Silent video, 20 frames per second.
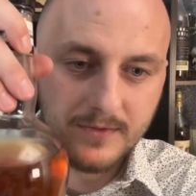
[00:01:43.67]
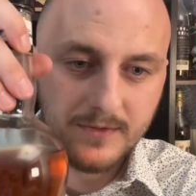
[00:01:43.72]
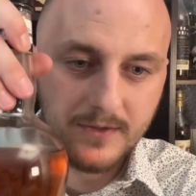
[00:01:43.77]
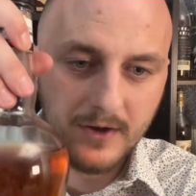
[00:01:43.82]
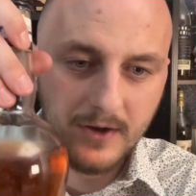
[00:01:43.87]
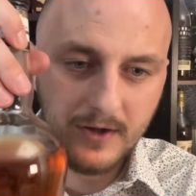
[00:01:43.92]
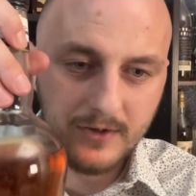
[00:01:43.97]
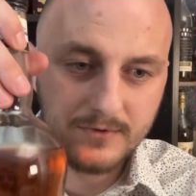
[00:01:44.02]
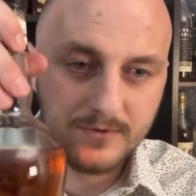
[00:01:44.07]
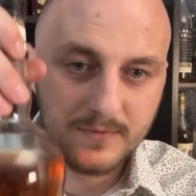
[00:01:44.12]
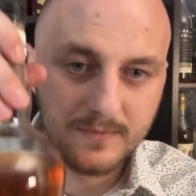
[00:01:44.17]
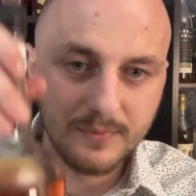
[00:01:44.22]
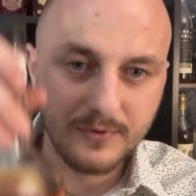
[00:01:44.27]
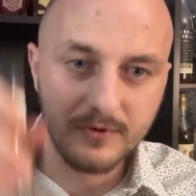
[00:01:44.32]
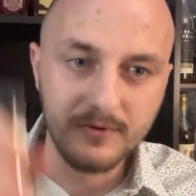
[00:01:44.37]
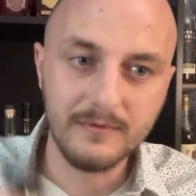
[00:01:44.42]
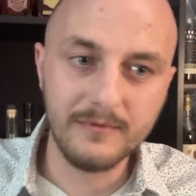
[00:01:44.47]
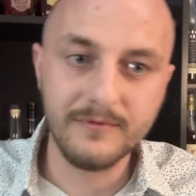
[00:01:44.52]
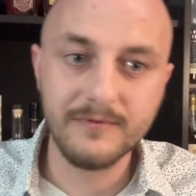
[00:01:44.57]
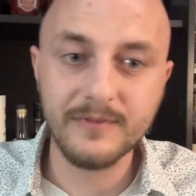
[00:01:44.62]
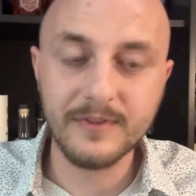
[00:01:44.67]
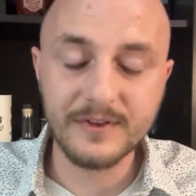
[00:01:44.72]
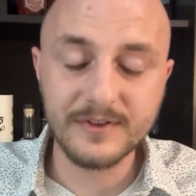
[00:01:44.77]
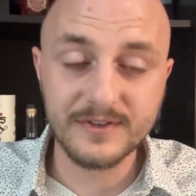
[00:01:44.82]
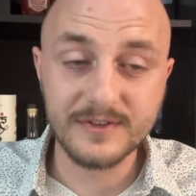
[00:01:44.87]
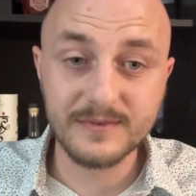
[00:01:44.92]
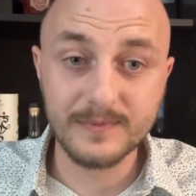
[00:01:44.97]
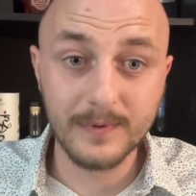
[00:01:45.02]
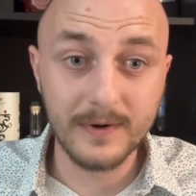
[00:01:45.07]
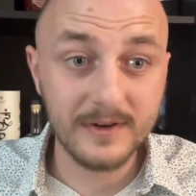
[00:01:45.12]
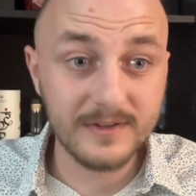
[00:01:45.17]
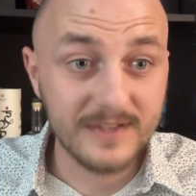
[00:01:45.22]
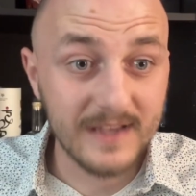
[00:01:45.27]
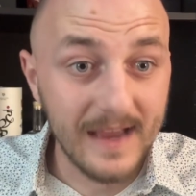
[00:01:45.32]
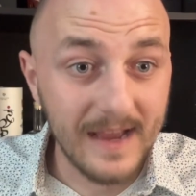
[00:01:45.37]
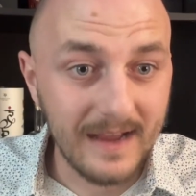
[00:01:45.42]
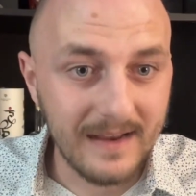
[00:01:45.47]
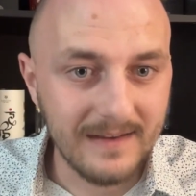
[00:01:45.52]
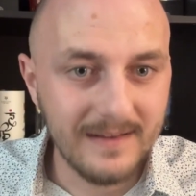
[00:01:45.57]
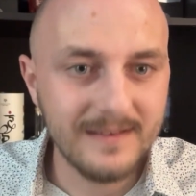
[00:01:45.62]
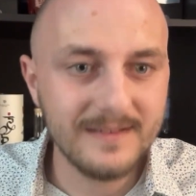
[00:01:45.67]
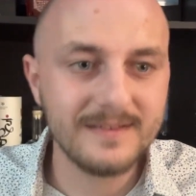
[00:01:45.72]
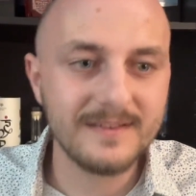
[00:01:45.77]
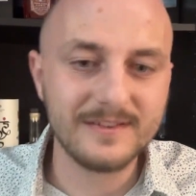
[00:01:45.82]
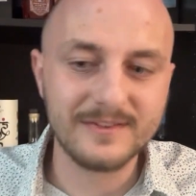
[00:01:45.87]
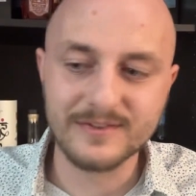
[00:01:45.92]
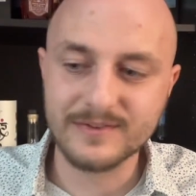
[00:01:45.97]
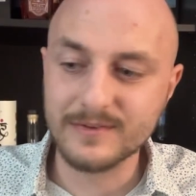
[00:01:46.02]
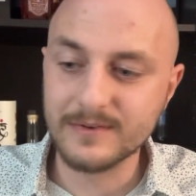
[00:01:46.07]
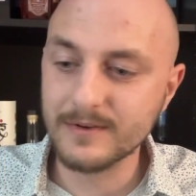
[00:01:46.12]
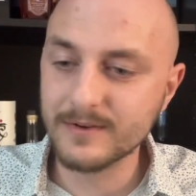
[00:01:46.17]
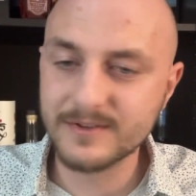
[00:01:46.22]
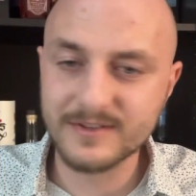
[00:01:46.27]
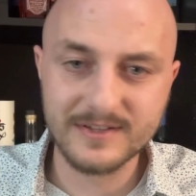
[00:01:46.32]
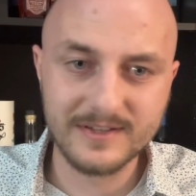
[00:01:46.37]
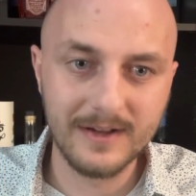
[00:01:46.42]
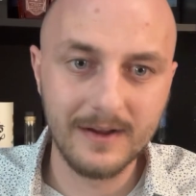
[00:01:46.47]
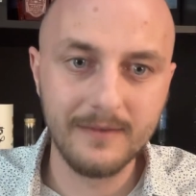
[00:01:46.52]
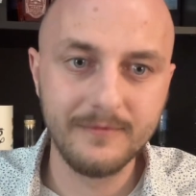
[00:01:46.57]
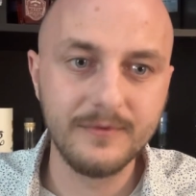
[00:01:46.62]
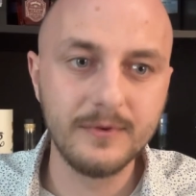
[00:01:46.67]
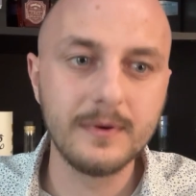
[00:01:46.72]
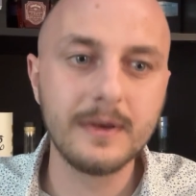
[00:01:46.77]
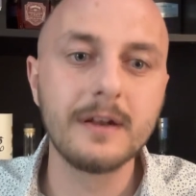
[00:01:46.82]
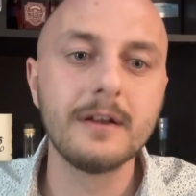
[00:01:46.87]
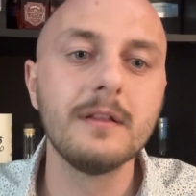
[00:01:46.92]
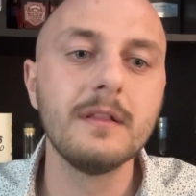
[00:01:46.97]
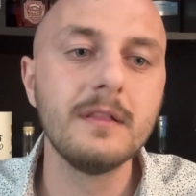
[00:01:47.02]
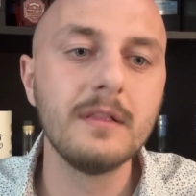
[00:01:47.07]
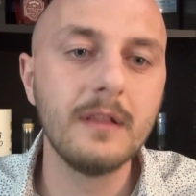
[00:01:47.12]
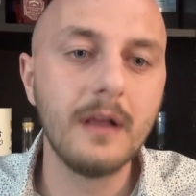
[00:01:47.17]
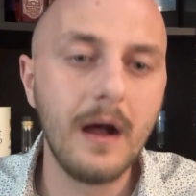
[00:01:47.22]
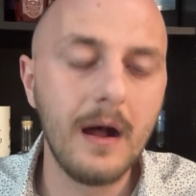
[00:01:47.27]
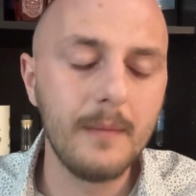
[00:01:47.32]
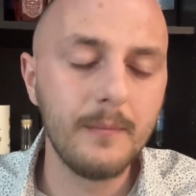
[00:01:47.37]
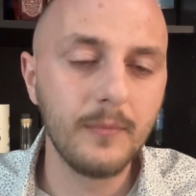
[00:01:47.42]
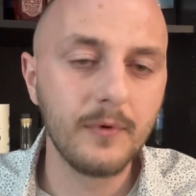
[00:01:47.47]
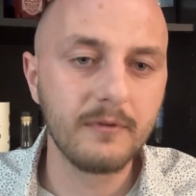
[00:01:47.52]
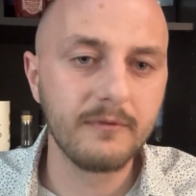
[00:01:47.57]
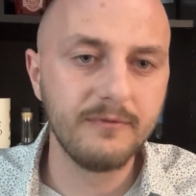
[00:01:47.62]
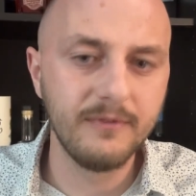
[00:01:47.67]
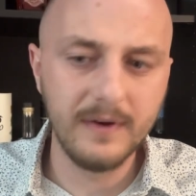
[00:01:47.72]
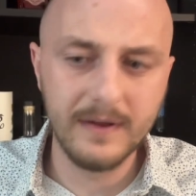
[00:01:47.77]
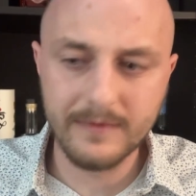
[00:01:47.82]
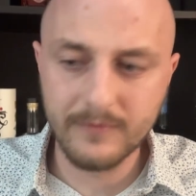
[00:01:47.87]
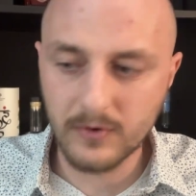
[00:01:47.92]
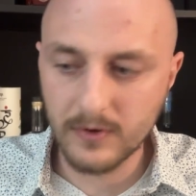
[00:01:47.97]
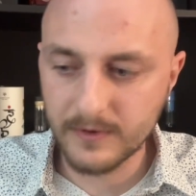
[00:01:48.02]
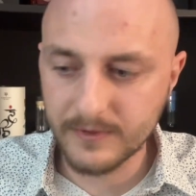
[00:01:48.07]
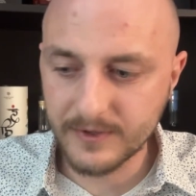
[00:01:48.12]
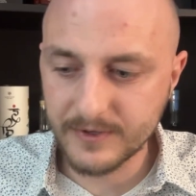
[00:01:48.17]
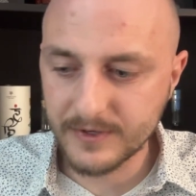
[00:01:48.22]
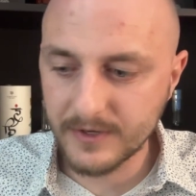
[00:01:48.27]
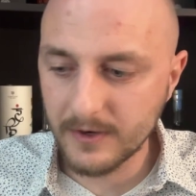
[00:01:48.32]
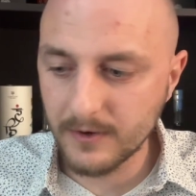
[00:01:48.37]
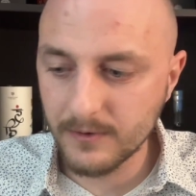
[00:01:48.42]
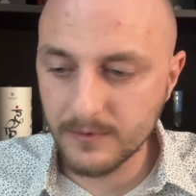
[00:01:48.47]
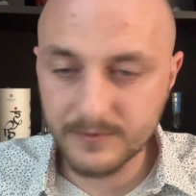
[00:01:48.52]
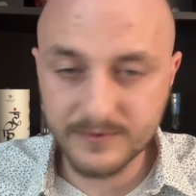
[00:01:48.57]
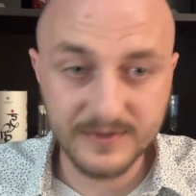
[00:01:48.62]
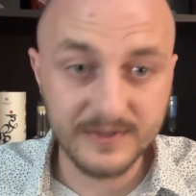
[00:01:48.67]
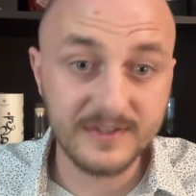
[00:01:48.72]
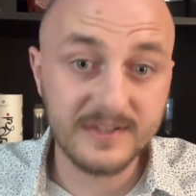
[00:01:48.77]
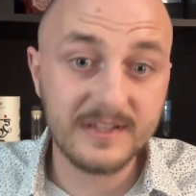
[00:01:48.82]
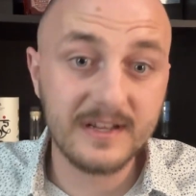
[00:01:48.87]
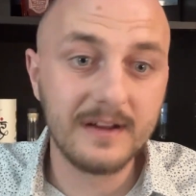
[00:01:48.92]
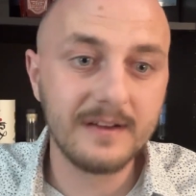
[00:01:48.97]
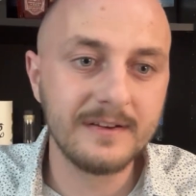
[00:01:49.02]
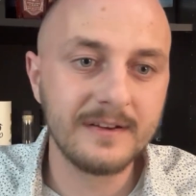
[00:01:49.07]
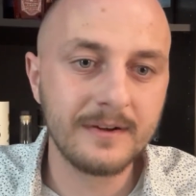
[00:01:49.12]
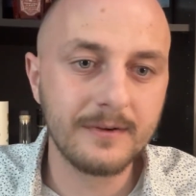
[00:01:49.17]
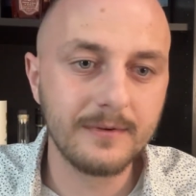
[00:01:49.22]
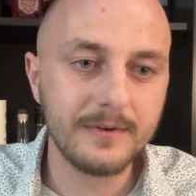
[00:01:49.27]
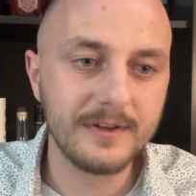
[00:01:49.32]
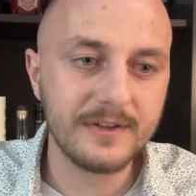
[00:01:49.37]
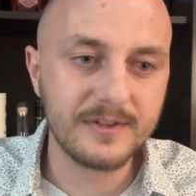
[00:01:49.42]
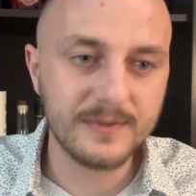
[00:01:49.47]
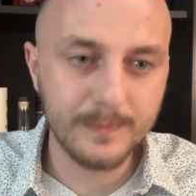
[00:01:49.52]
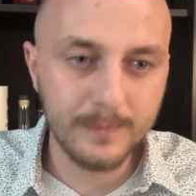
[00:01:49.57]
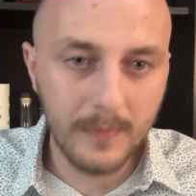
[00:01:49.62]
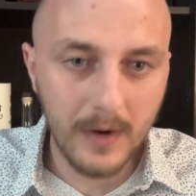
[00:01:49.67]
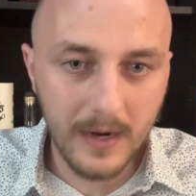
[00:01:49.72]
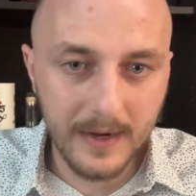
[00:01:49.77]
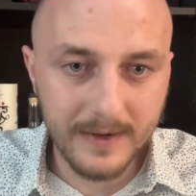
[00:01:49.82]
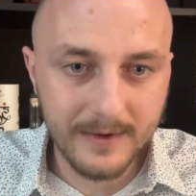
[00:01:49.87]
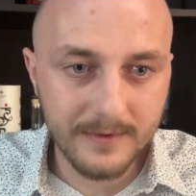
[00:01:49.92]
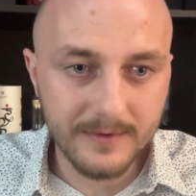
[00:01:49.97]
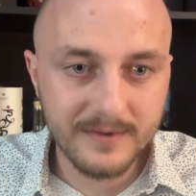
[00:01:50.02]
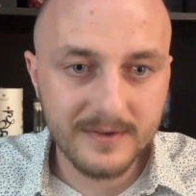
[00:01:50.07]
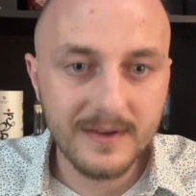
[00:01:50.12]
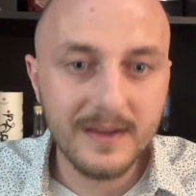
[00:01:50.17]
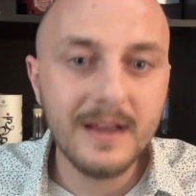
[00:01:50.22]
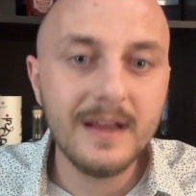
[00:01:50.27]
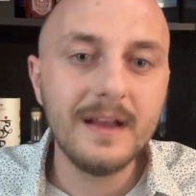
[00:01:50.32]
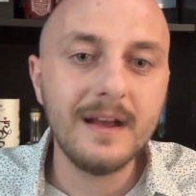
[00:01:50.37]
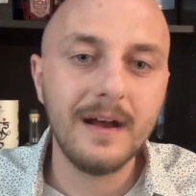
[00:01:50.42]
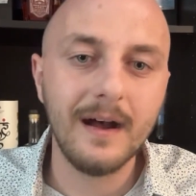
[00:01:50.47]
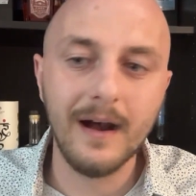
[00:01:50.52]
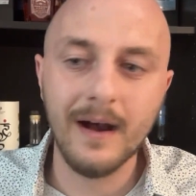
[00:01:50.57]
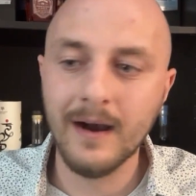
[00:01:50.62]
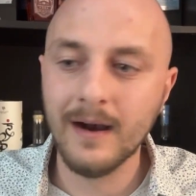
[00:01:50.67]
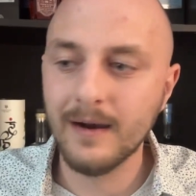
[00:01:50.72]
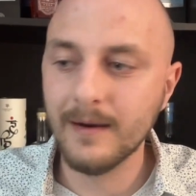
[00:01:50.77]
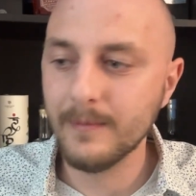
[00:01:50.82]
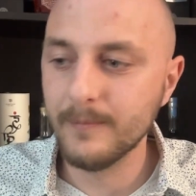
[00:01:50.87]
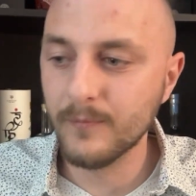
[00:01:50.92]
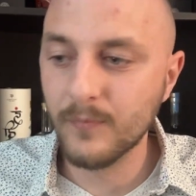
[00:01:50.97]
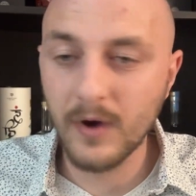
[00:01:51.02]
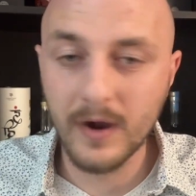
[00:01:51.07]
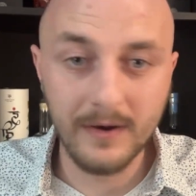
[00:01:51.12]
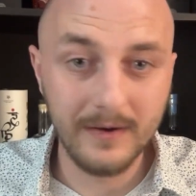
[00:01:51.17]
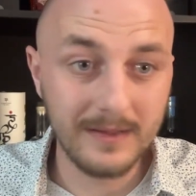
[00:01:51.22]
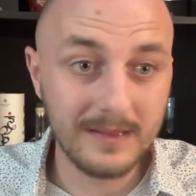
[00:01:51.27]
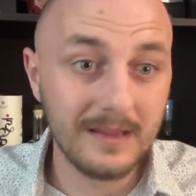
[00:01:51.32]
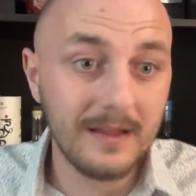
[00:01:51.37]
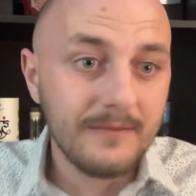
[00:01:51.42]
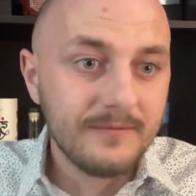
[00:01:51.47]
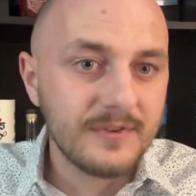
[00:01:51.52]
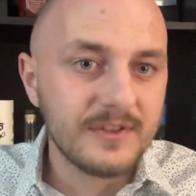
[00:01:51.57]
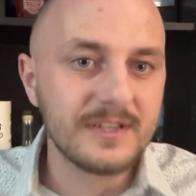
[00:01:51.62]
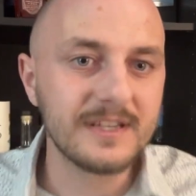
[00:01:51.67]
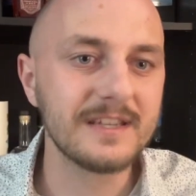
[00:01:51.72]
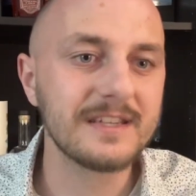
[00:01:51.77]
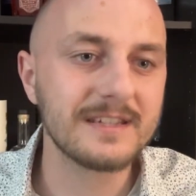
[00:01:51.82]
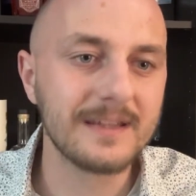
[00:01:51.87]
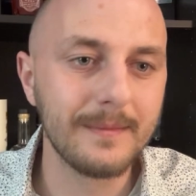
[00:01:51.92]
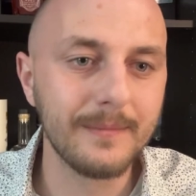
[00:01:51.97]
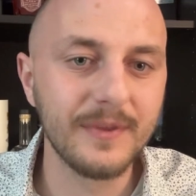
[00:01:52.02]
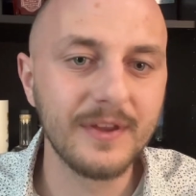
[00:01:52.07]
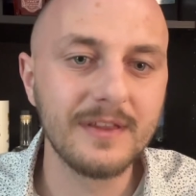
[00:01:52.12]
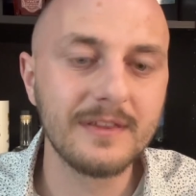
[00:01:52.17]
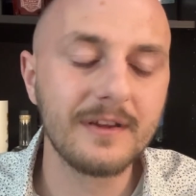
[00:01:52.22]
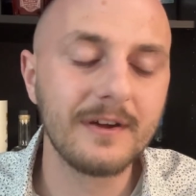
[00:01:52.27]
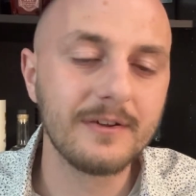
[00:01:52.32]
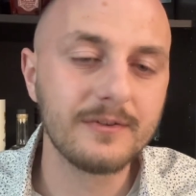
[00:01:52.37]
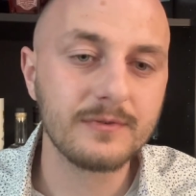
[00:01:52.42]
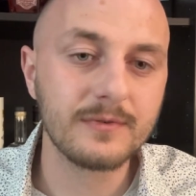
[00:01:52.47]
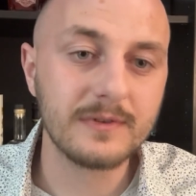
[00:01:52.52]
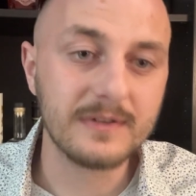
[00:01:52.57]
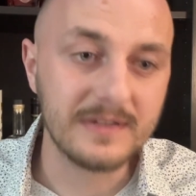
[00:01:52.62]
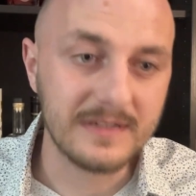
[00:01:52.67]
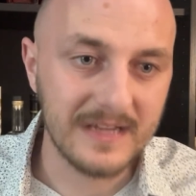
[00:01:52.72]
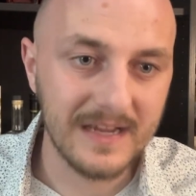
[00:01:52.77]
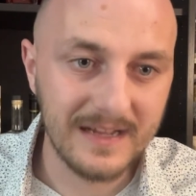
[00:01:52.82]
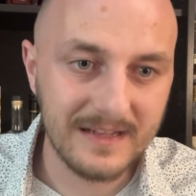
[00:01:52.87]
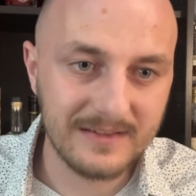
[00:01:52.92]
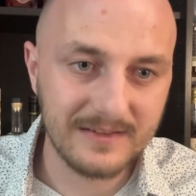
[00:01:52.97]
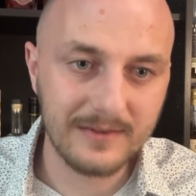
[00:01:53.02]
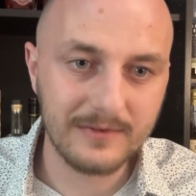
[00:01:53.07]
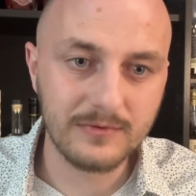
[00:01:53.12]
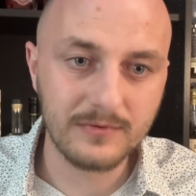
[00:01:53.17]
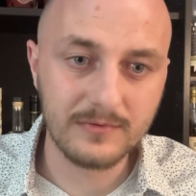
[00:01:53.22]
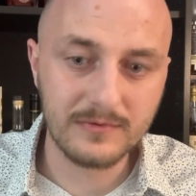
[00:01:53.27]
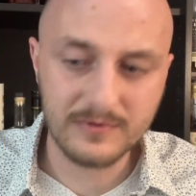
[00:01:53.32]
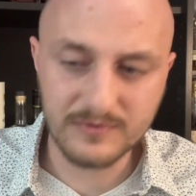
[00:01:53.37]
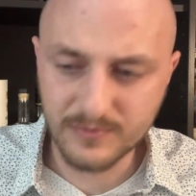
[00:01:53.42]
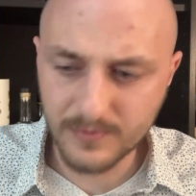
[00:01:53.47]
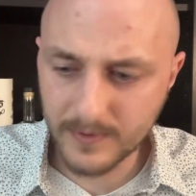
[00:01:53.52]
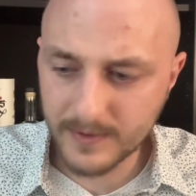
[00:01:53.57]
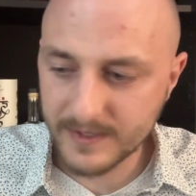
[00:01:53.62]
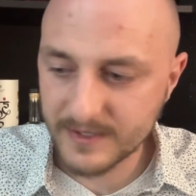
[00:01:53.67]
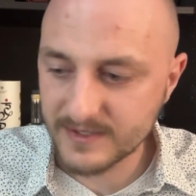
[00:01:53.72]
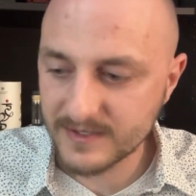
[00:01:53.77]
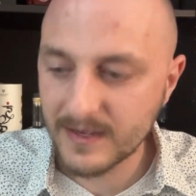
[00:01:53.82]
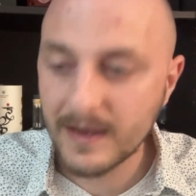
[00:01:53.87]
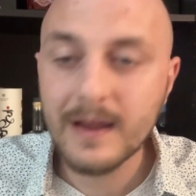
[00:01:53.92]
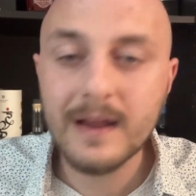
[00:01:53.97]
The 100 proof, this is where it's at. It's good stuff. You get a lot more flavor on the nose. It's not nearly as mild. While I'd love to see something in the 110s, 120s,